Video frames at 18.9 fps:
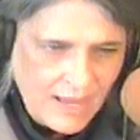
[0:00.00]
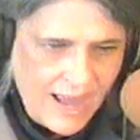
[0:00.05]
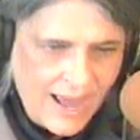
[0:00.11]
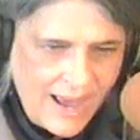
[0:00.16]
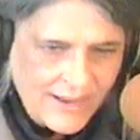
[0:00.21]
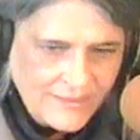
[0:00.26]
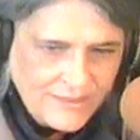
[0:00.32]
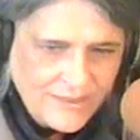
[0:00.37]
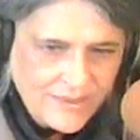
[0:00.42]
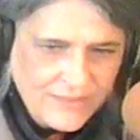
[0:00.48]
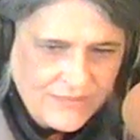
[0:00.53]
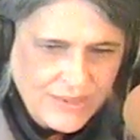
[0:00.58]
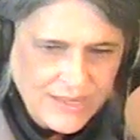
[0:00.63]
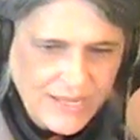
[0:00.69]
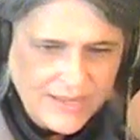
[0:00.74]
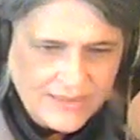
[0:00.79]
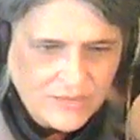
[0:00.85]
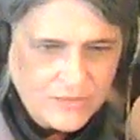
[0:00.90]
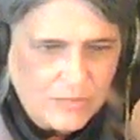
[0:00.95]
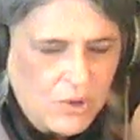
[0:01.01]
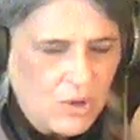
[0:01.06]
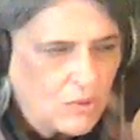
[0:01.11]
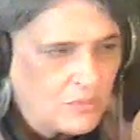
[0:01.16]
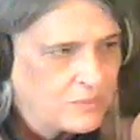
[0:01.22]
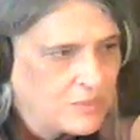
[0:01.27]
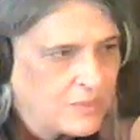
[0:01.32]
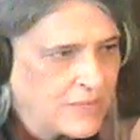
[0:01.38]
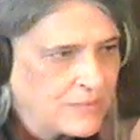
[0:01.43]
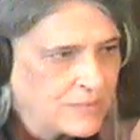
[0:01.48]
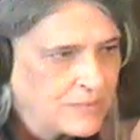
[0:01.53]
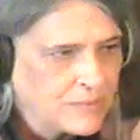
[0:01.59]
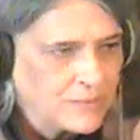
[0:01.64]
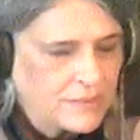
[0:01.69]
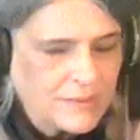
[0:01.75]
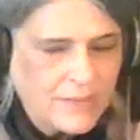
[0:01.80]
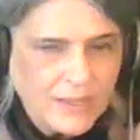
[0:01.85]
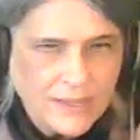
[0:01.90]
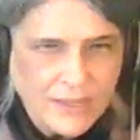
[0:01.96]
last if the next pope
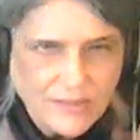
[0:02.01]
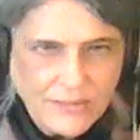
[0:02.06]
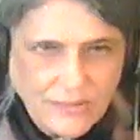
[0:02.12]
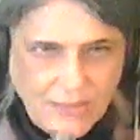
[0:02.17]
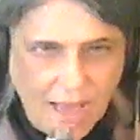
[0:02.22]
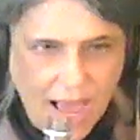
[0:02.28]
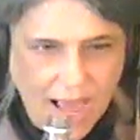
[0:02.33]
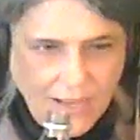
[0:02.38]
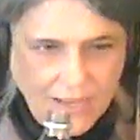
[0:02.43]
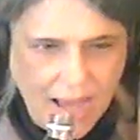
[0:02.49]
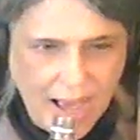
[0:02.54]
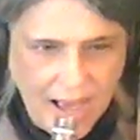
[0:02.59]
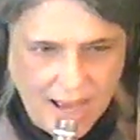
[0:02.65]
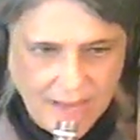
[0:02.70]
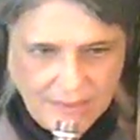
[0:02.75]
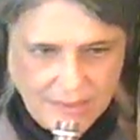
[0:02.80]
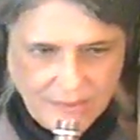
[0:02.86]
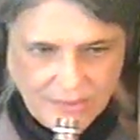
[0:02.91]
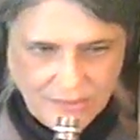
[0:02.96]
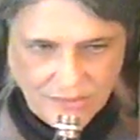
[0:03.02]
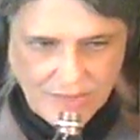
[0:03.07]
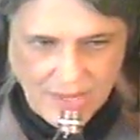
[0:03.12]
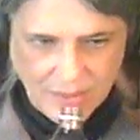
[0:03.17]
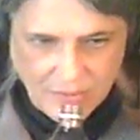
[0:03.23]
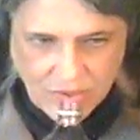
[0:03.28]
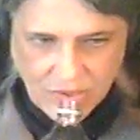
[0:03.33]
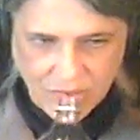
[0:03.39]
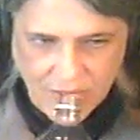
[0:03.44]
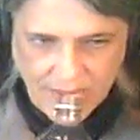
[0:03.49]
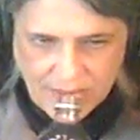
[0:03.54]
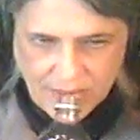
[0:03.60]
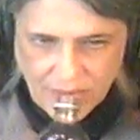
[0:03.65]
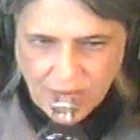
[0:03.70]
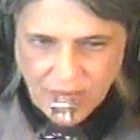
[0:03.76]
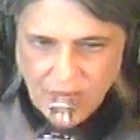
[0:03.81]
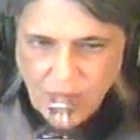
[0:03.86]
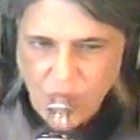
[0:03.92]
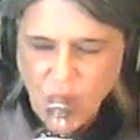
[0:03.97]
doesn't sign on to the same
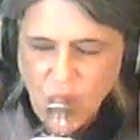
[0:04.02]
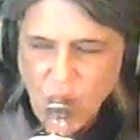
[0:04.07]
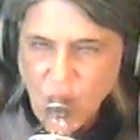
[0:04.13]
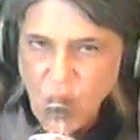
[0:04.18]
agenda.